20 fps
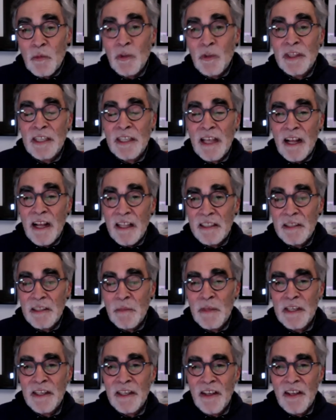with the
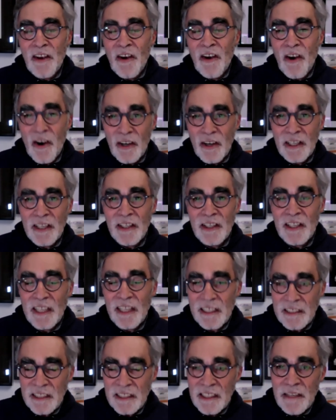AltaMed Art
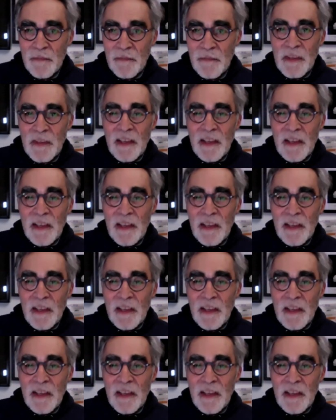Collection.